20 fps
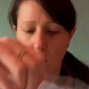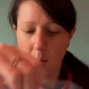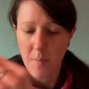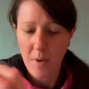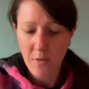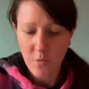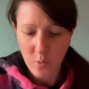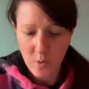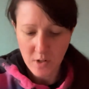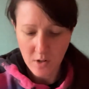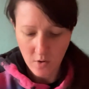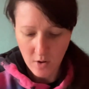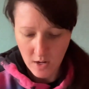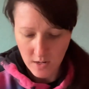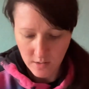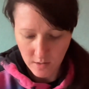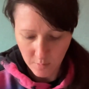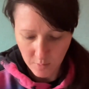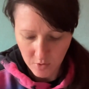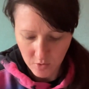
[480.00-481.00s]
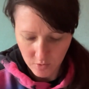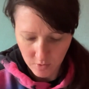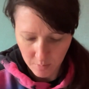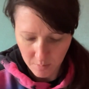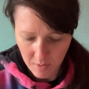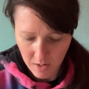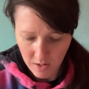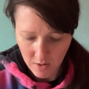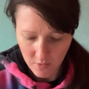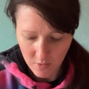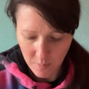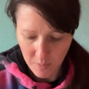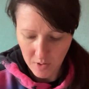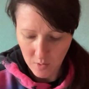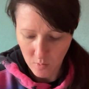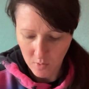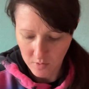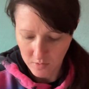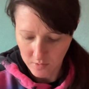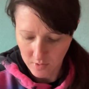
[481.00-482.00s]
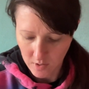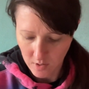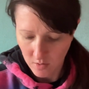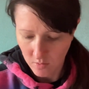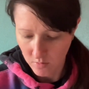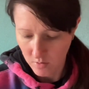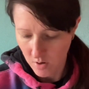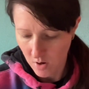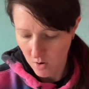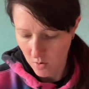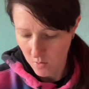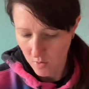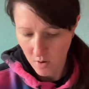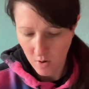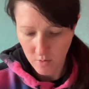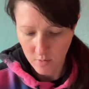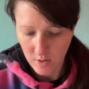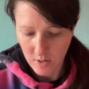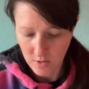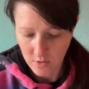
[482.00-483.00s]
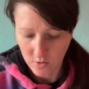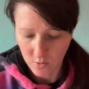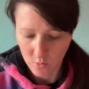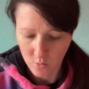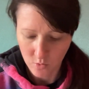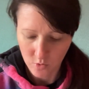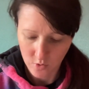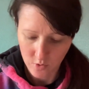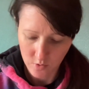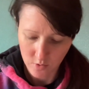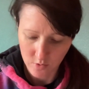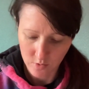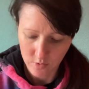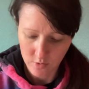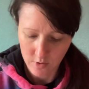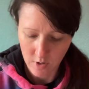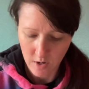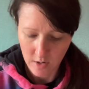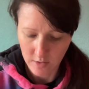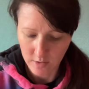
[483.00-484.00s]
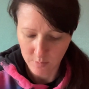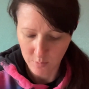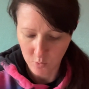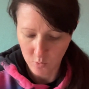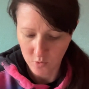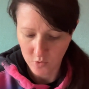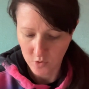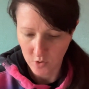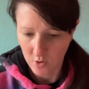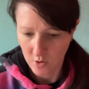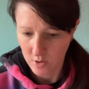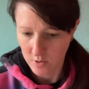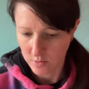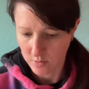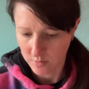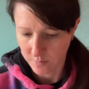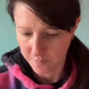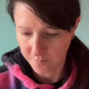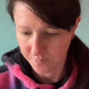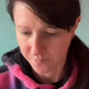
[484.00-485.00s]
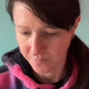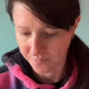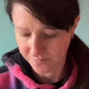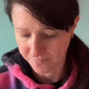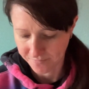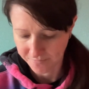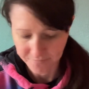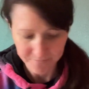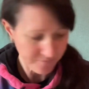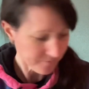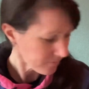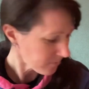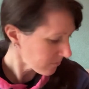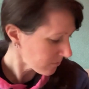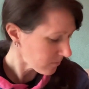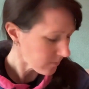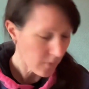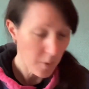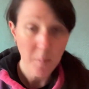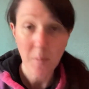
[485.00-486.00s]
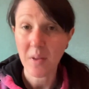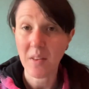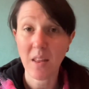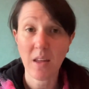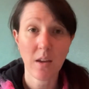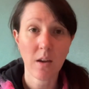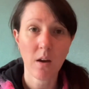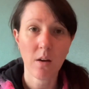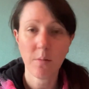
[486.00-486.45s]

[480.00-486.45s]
if we don't end up using many of the big ones, then I'll know that I'll need to order the slightly smaller size. But there you go,